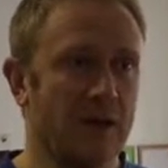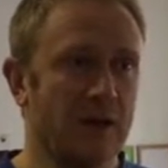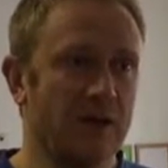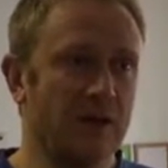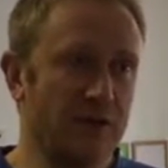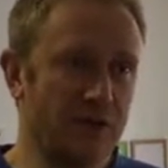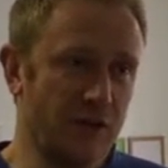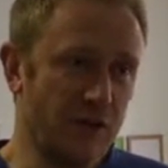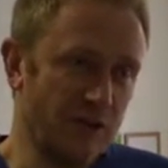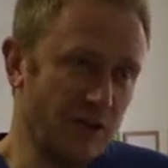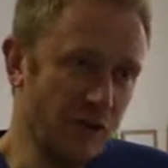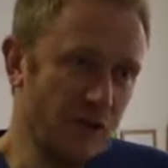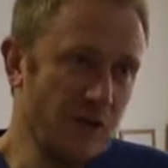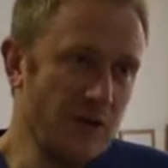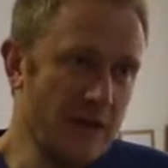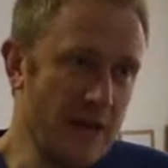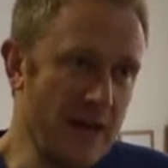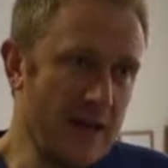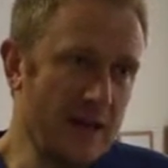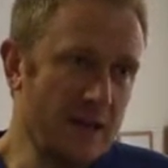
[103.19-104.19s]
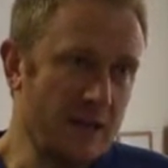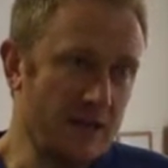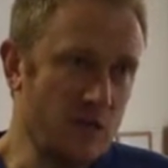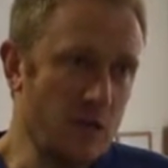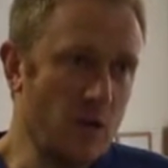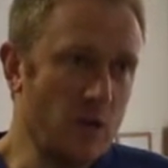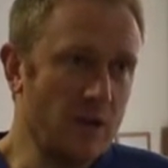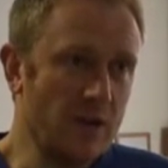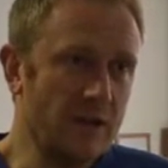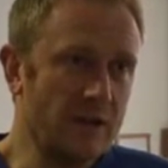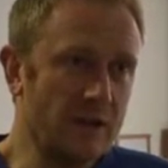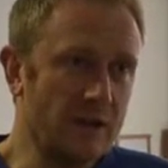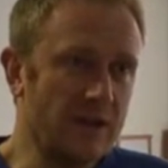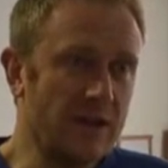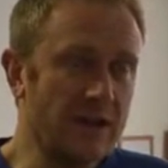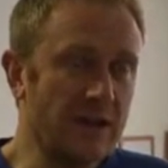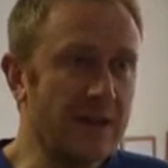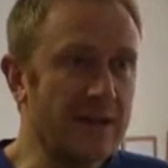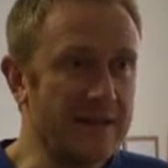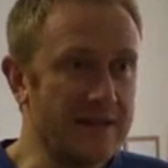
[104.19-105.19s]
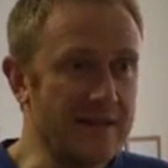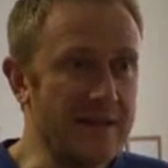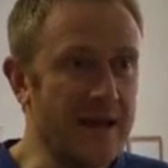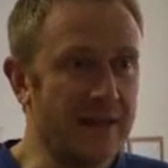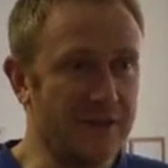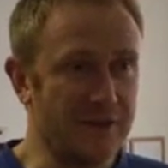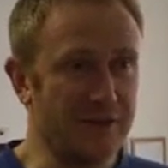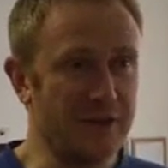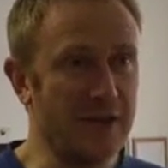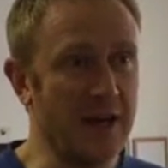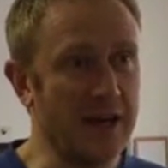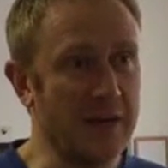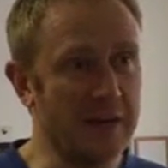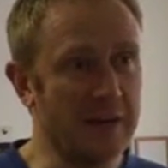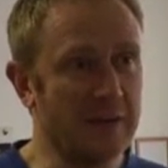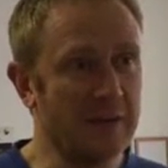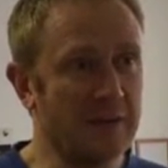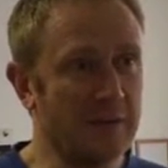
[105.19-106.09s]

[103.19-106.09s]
There's 2 analogies. One is it's like your dad's shed,